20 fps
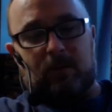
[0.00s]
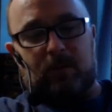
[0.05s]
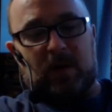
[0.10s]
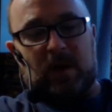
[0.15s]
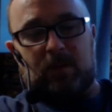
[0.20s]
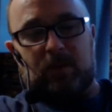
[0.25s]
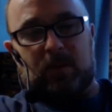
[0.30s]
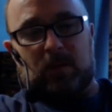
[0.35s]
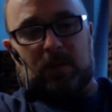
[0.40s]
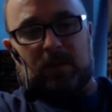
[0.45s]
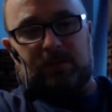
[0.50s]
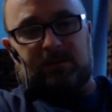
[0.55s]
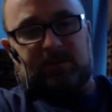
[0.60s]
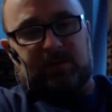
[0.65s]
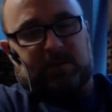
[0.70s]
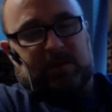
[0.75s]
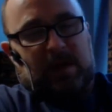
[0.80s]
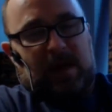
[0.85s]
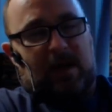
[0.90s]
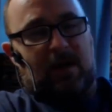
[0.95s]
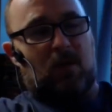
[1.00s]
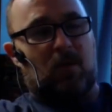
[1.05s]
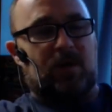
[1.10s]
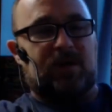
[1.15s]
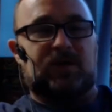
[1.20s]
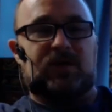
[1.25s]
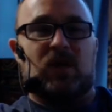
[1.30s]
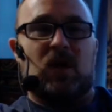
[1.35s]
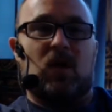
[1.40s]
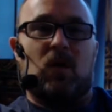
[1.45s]
people. It's, I
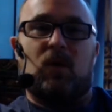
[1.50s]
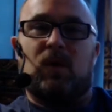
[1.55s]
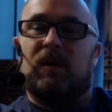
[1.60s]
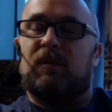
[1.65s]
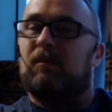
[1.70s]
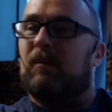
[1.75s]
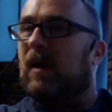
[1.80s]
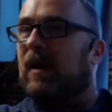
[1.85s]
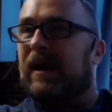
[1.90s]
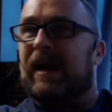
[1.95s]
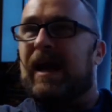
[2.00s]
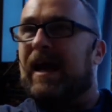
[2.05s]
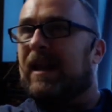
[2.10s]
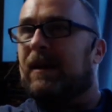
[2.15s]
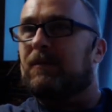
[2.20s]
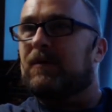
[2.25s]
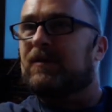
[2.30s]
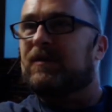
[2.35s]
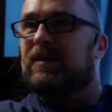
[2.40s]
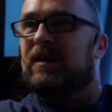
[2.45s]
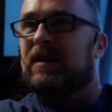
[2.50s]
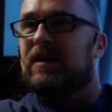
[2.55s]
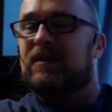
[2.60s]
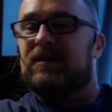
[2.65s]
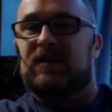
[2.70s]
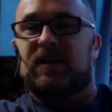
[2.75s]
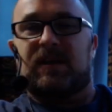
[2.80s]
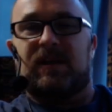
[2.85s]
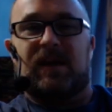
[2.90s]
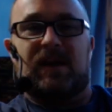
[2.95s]
always know what, what, cannabis
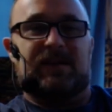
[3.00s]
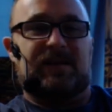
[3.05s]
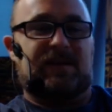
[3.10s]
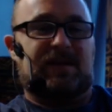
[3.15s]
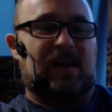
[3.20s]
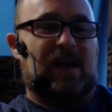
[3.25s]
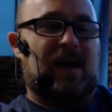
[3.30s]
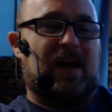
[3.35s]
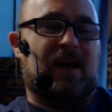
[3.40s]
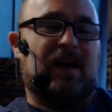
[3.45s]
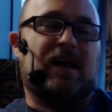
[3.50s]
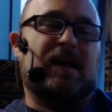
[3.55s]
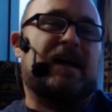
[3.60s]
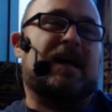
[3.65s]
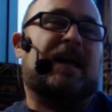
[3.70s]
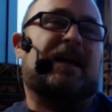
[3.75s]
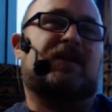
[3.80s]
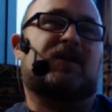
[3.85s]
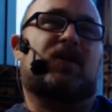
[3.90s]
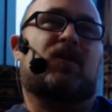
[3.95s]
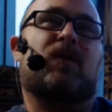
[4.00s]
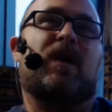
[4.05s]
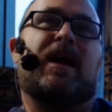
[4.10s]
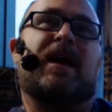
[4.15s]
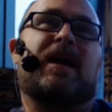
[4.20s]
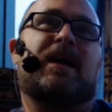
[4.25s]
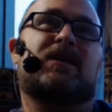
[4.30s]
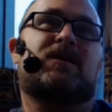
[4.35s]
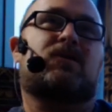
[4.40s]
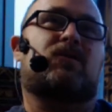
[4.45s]
is, and it's uh, it's great
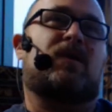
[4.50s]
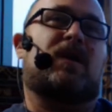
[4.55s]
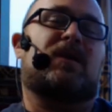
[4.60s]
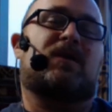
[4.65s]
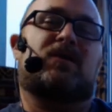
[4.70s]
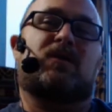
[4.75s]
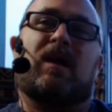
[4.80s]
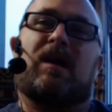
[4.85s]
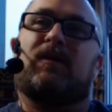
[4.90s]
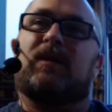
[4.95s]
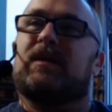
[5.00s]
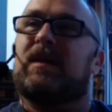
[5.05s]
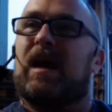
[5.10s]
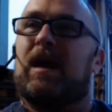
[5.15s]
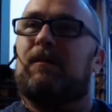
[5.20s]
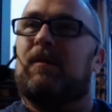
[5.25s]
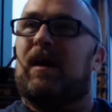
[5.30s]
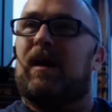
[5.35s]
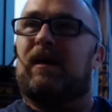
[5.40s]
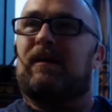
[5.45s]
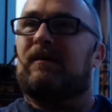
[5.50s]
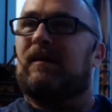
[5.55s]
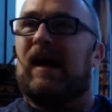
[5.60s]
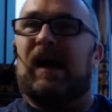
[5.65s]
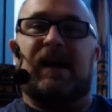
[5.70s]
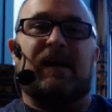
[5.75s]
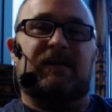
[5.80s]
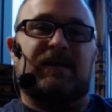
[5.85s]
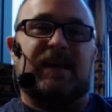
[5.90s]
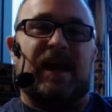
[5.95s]
history. And so every time I,
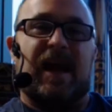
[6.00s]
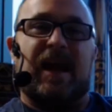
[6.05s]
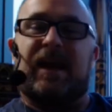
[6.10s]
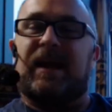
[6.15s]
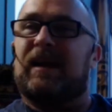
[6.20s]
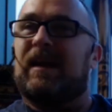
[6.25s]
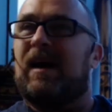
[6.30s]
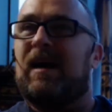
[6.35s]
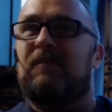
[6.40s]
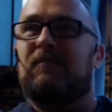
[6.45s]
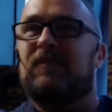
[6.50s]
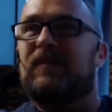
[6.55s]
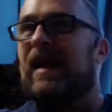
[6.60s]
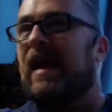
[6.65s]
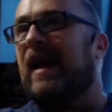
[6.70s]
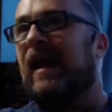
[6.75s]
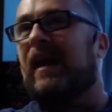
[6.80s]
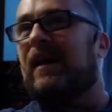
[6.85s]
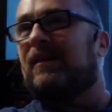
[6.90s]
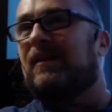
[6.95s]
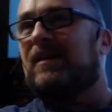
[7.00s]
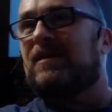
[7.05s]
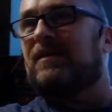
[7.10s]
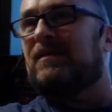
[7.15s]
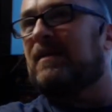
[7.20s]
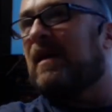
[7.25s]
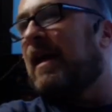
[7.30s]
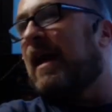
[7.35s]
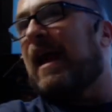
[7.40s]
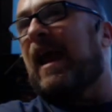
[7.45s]
I take it, I'm taking
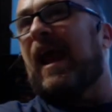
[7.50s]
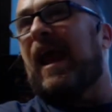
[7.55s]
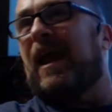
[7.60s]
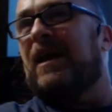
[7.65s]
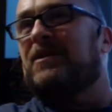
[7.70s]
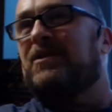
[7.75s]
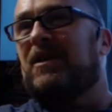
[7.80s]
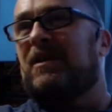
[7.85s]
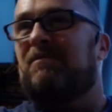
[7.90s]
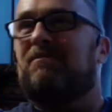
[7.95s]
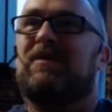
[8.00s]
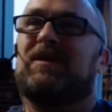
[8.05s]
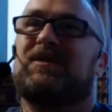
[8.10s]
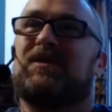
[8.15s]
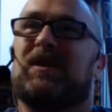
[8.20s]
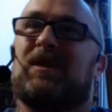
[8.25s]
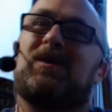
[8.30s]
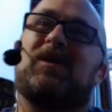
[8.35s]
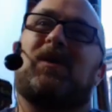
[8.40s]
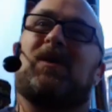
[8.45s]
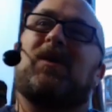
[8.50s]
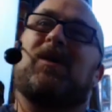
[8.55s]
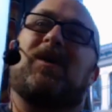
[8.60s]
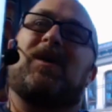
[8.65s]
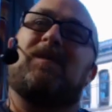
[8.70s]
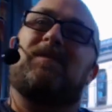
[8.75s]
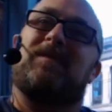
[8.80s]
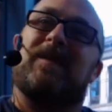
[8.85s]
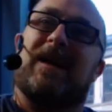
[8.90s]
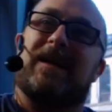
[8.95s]
this ancient mystical
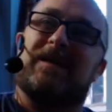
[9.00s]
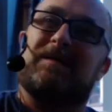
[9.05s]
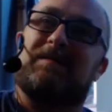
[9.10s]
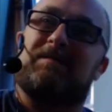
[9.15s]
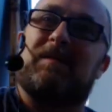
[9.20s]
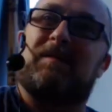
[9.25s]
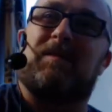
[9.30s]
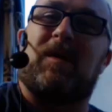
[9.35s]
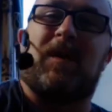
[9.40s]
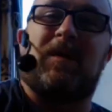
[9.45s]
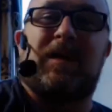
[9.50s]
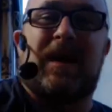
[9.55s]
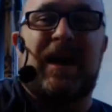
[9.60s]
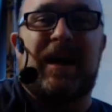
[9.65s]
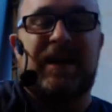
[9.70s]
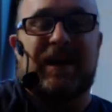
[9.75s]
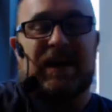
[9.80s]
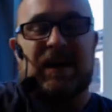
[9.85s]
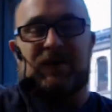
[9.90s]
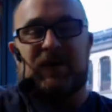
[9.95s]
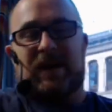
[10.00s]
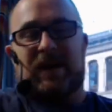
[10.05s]
herb that's partaken of